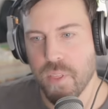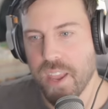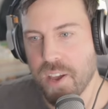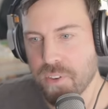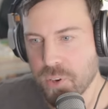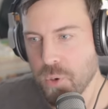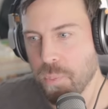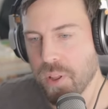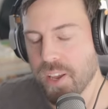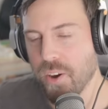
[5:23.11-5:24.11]
They have a new
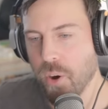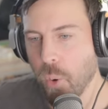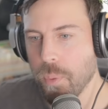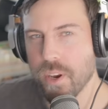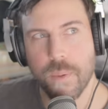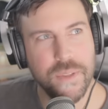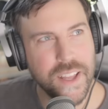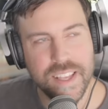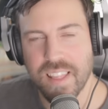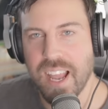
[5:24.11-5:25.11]
plant opened up
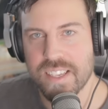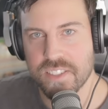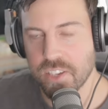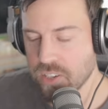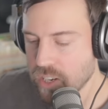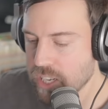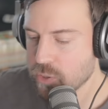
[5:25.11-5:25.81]
late last year.